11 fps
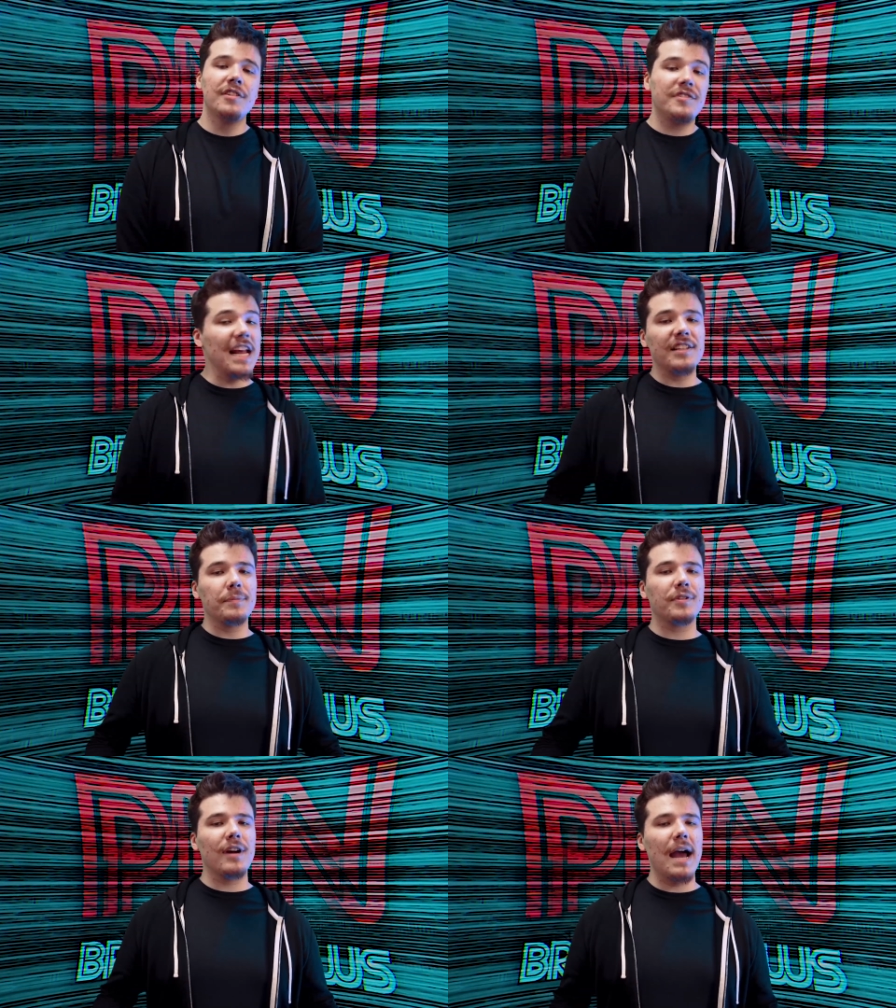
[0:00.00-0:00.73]
Stay
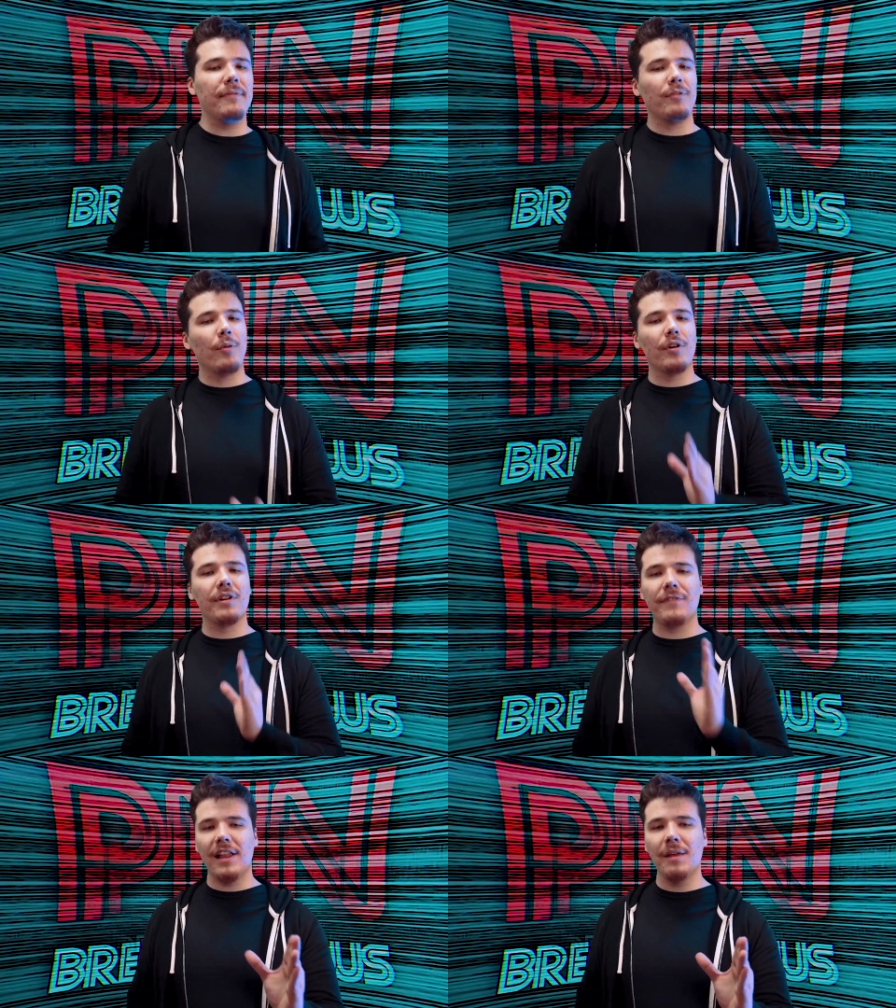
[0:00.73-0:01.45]
subscribed for more
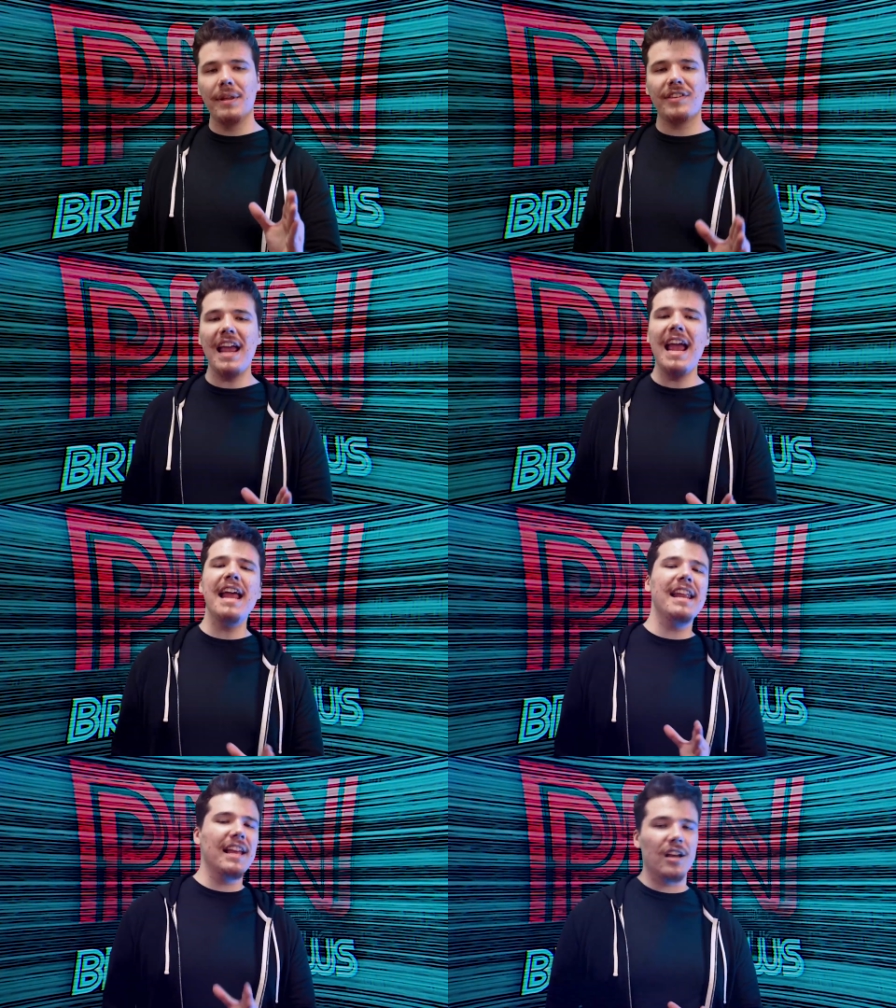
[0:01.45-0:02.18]
developments
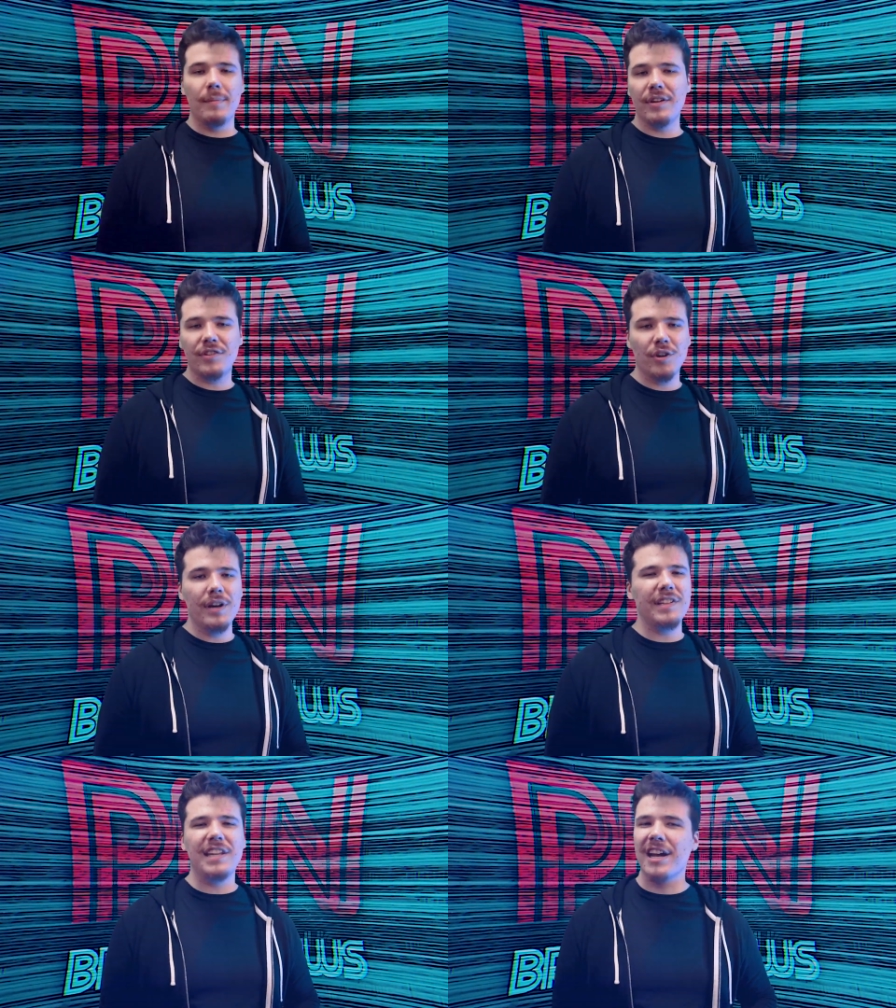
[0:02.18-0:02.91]
and incoming
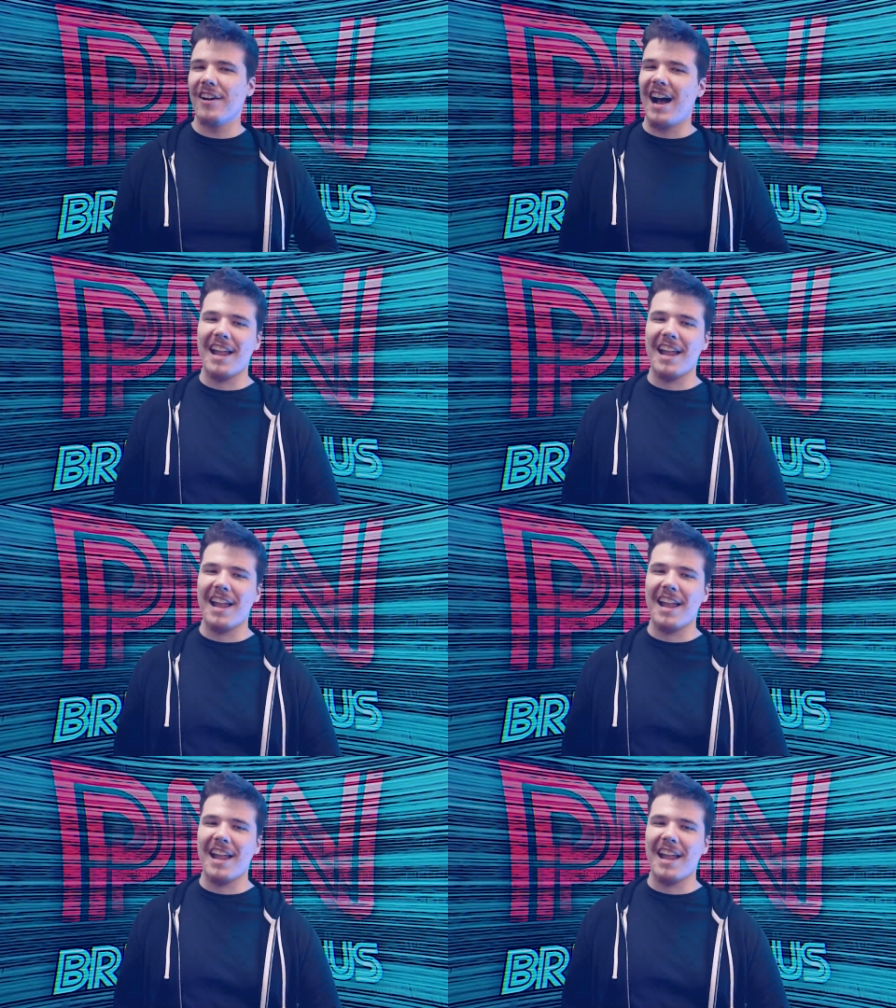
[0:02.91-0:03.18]
stories here